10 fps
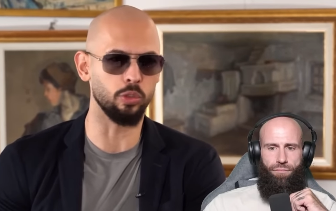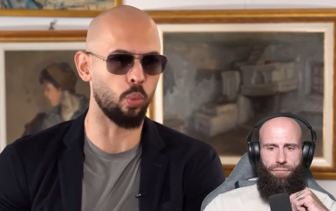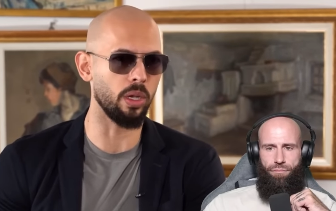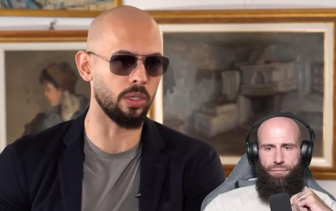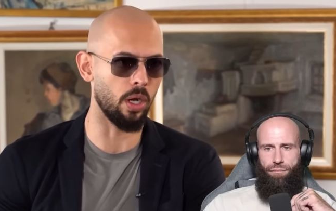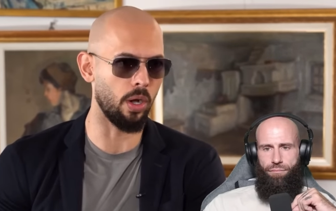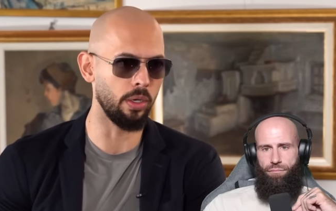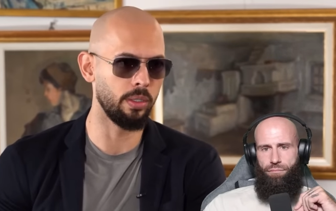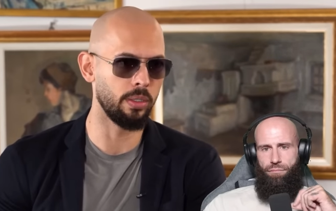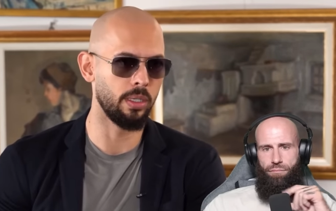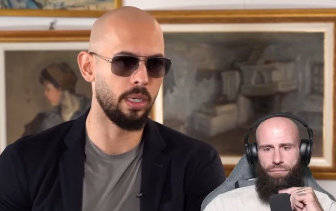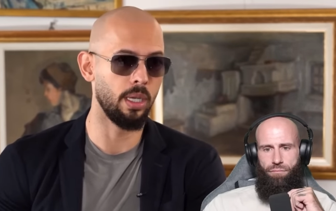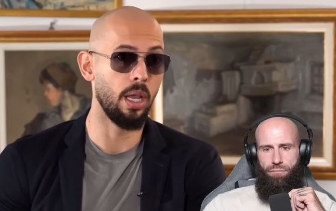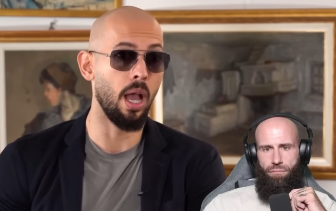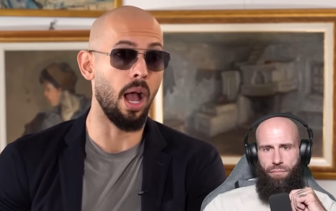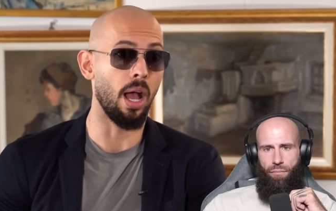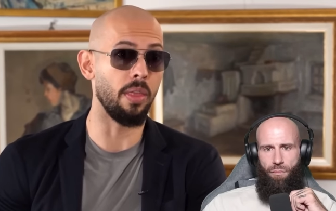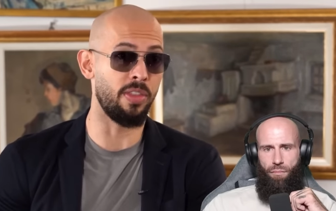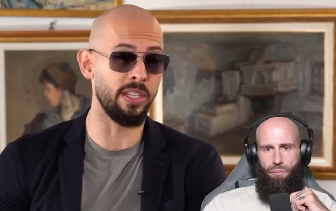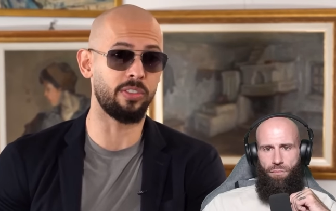Speaker 1: there's one God.
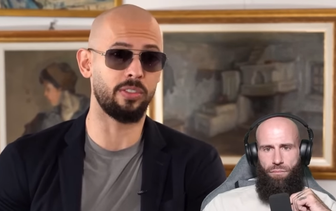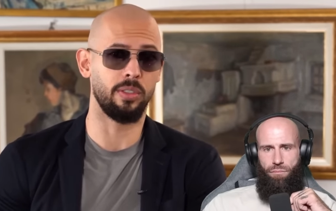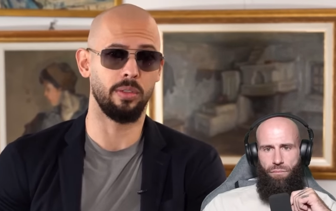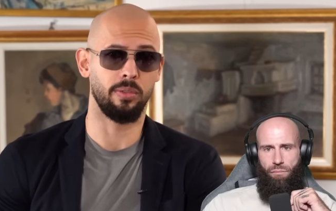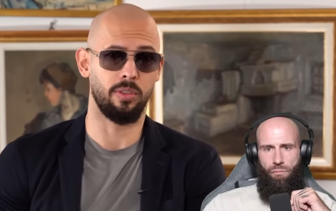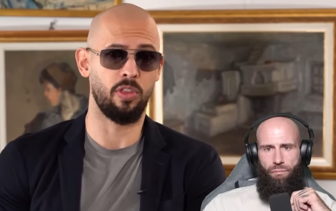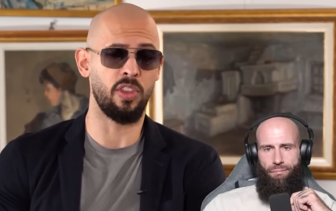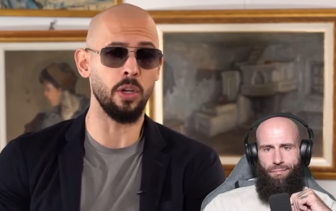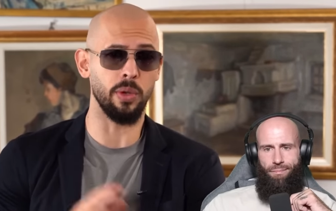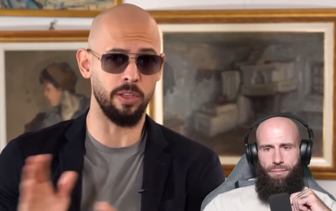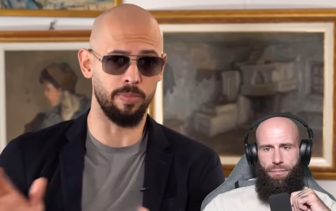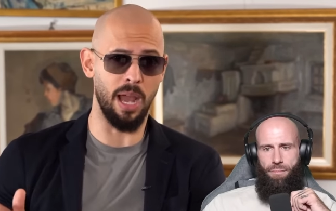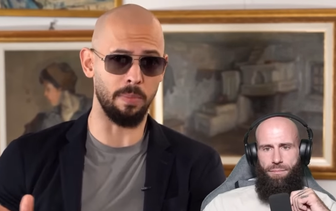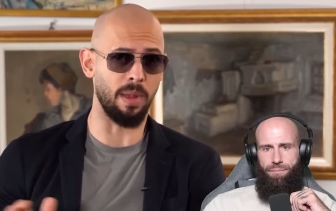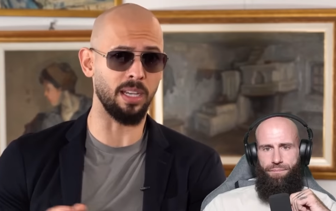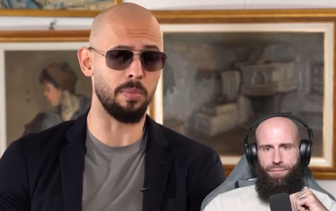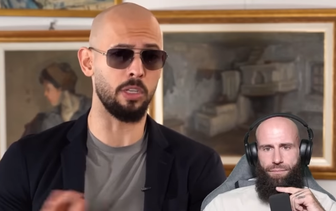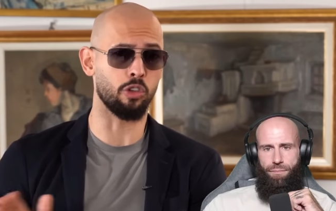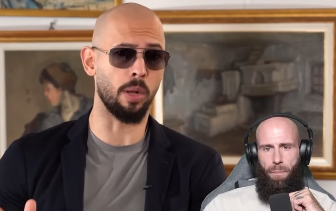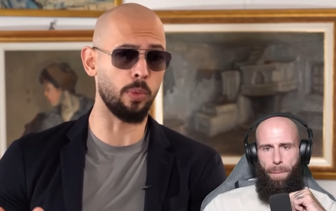This theory of mine might give
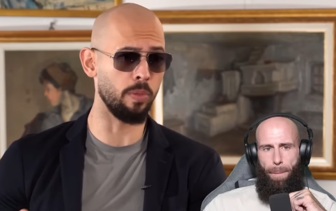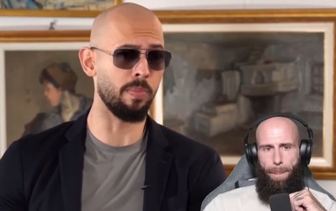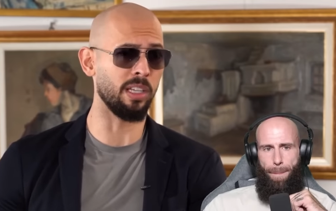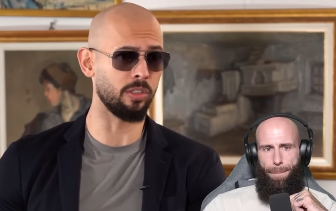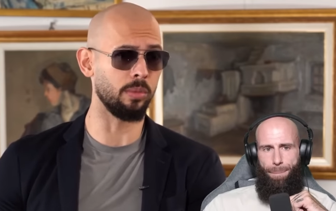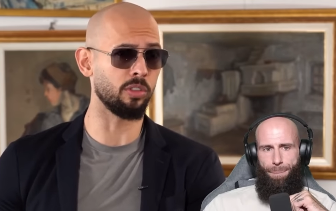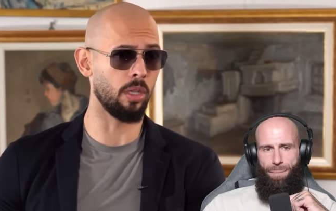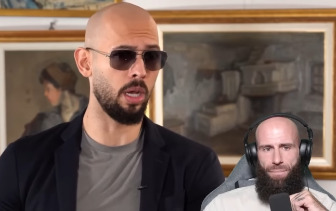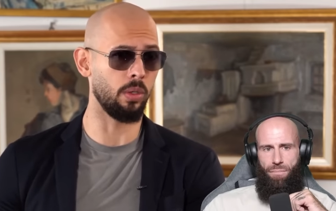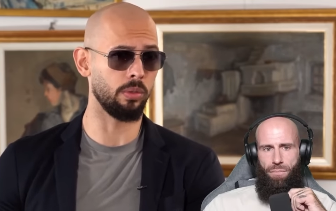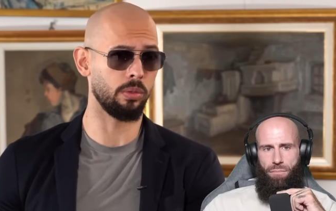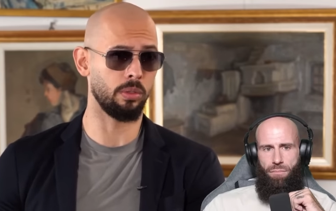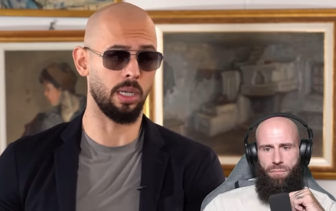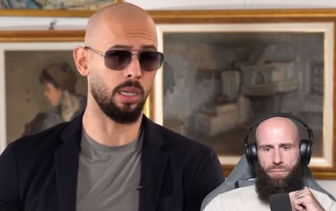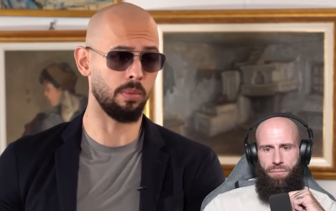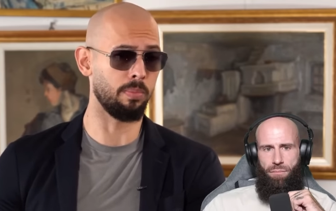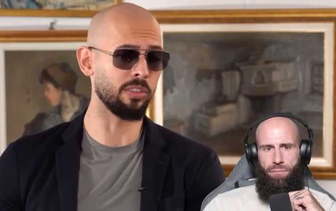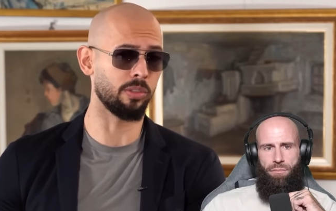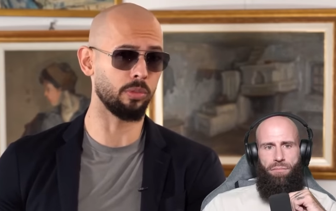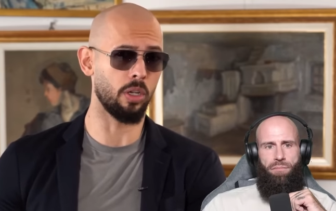me trouble with Muslims alone, uh,
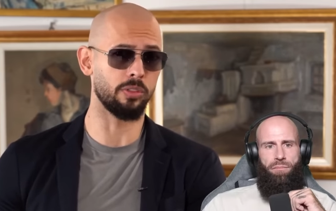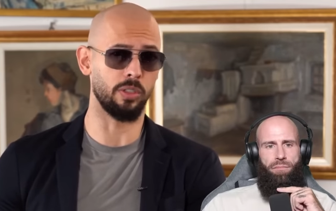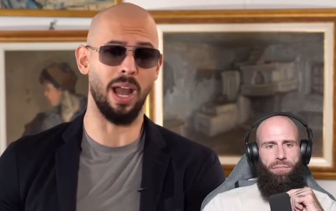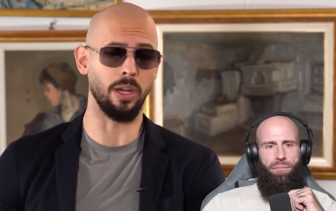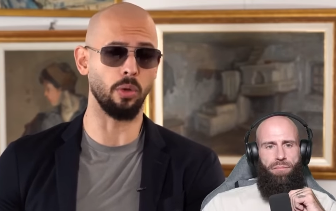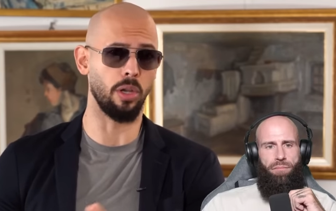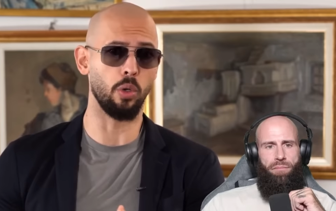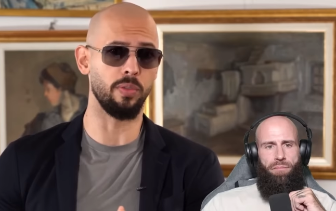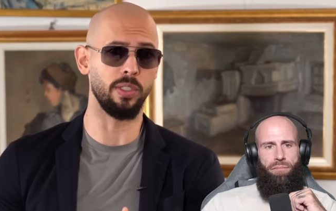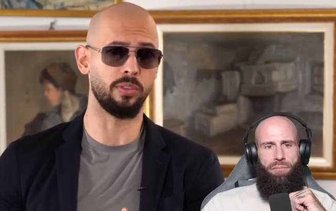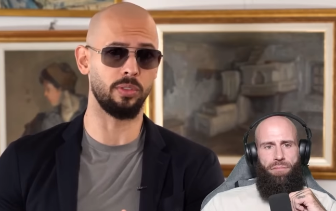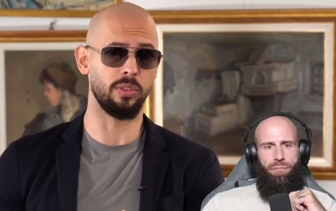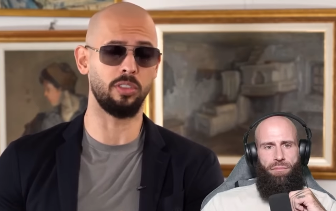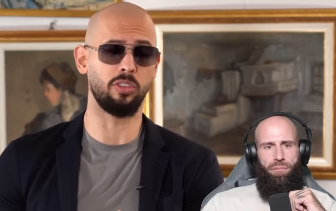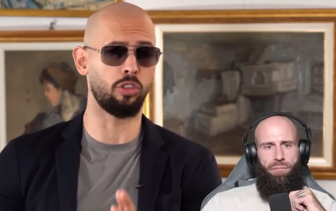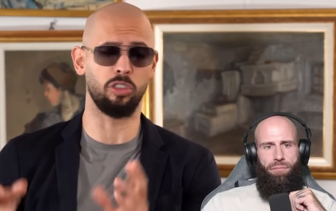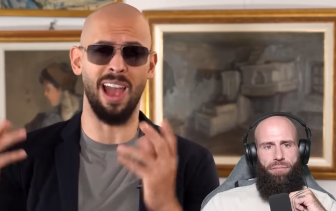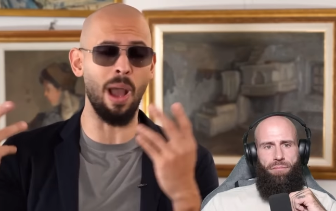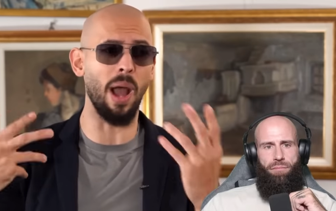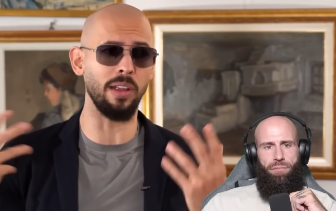Muslims also. I don't know if this, this is just
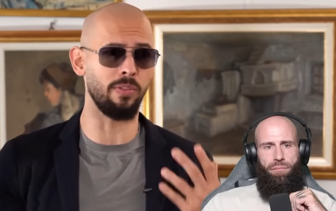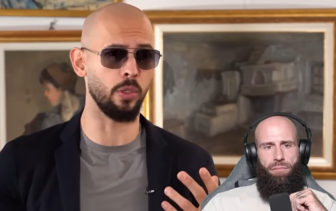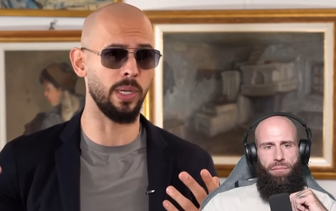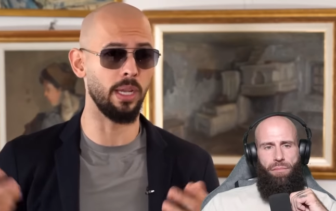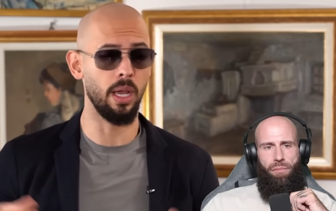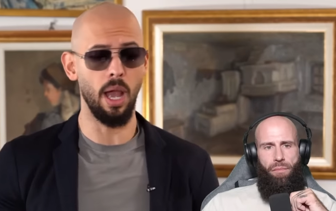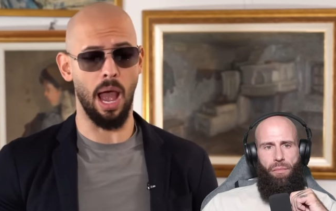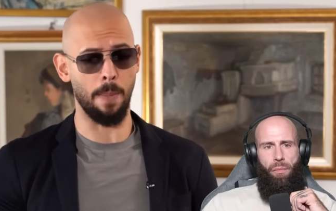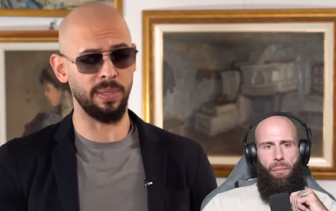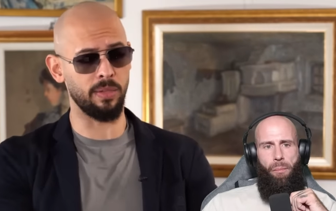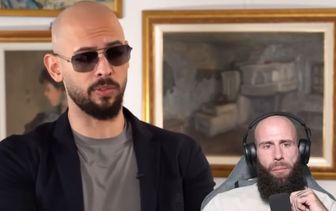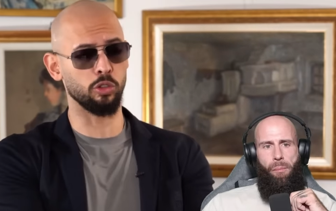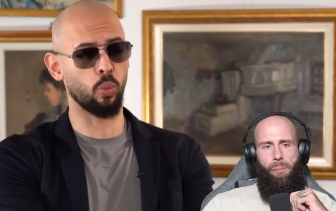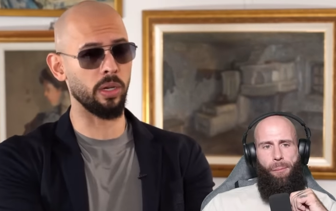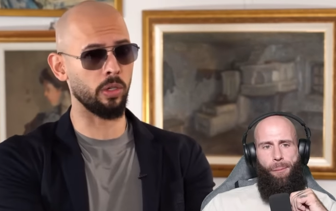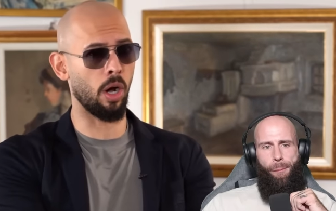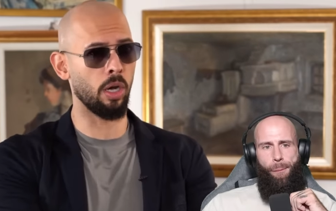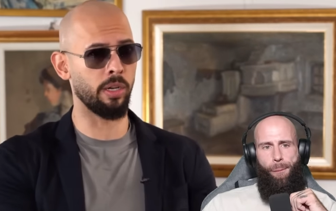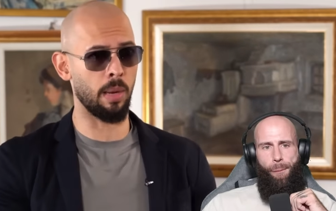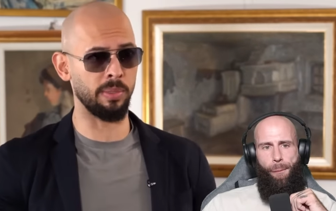how I view it. I believe there's one
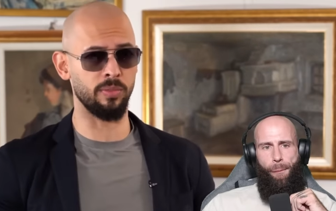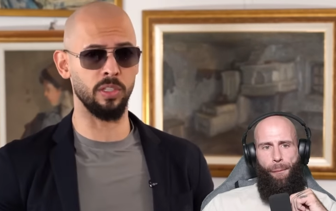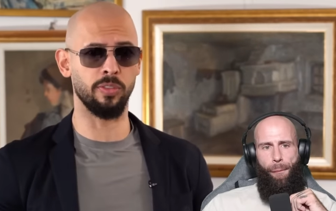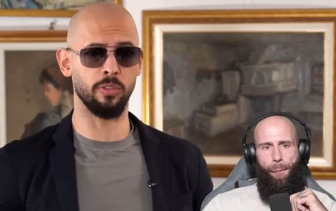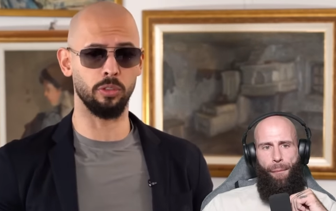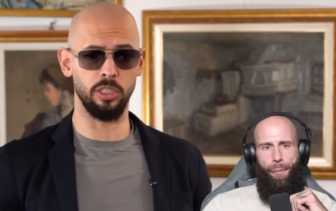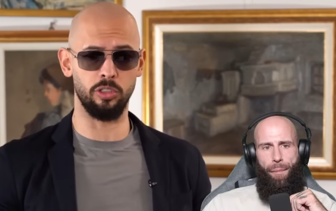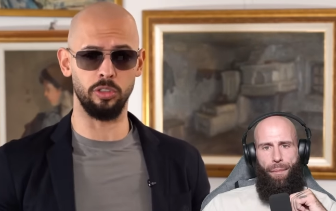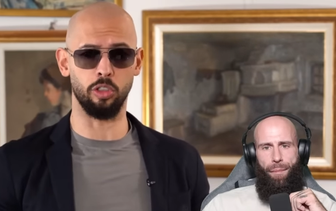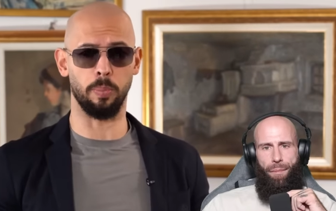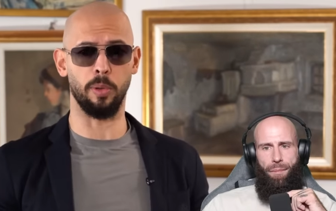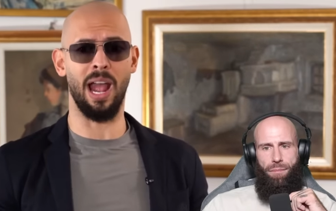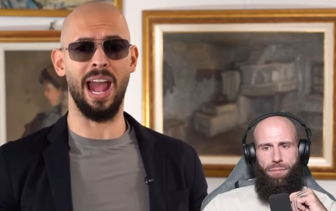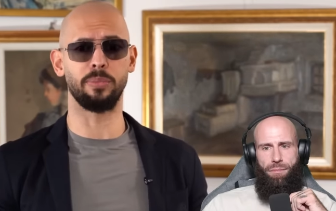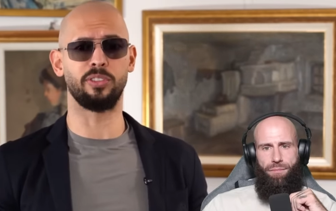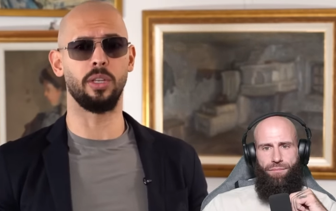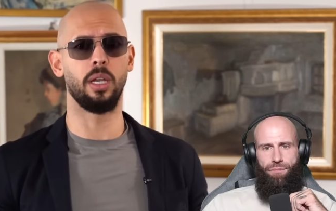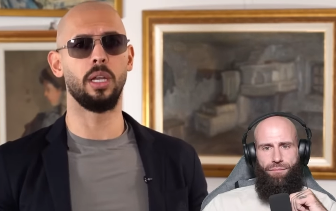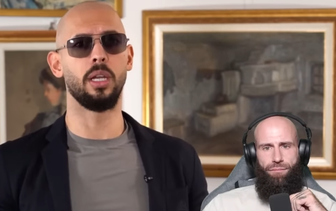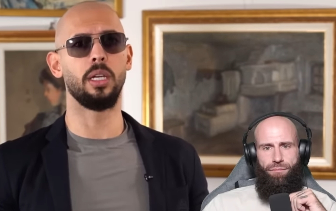God, and I believe the different religions are perhaps
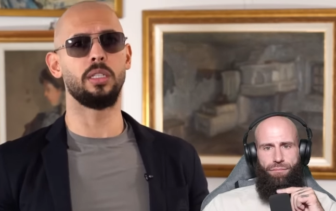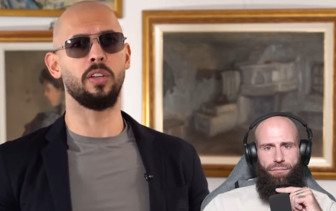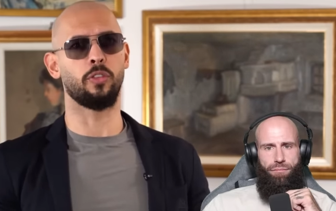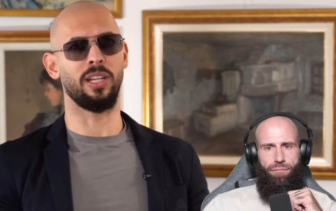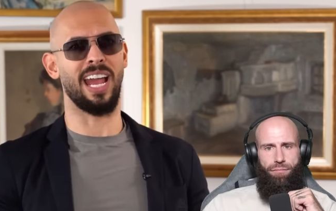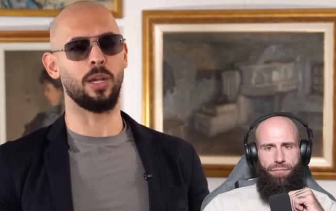different